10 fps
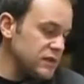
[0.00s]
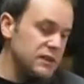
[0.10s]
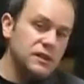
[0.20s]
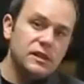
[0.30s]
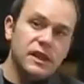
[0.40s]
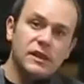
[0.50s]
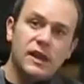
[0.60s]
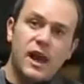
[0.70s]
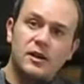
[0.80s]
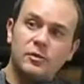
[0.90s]
that he had
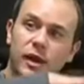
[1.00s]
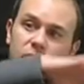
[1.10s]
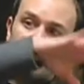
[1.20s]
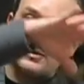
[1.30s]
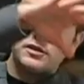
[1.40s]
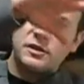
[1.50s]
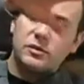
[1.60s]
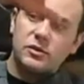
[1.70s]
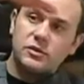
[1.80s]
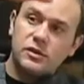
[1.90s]
gotten better to some
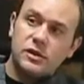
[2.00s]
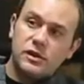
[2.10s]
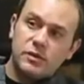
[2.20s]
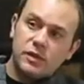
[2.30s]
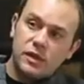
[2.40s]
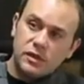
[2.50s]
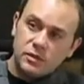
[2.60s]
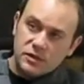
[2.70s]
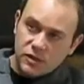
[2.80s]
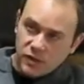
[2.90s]
degree, but then he
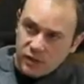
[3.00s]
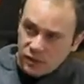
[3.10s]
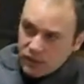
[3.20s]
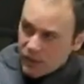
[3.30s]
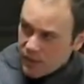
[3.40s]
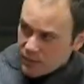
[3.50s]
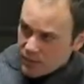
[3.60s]
was starting to relapse.